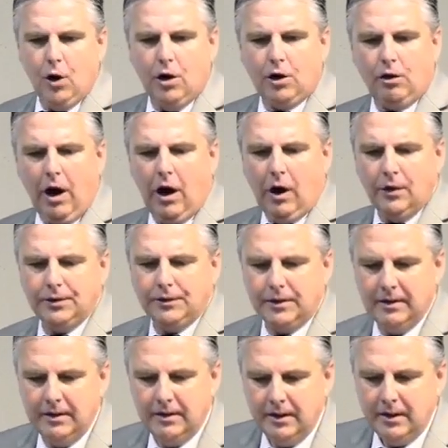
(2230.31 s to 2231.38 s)
across
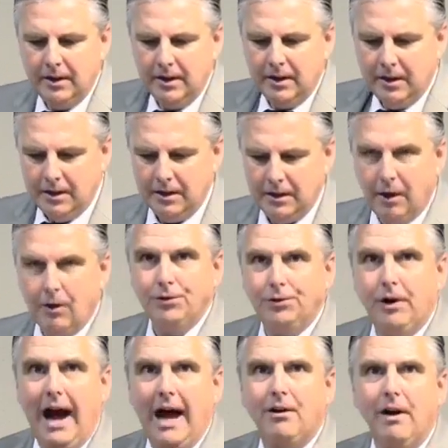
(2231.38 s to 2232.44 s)
on
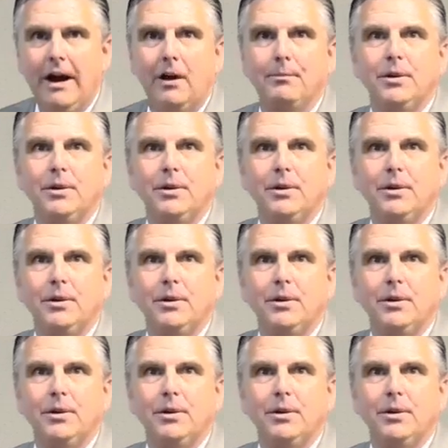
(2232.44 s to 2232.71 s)
dry ground.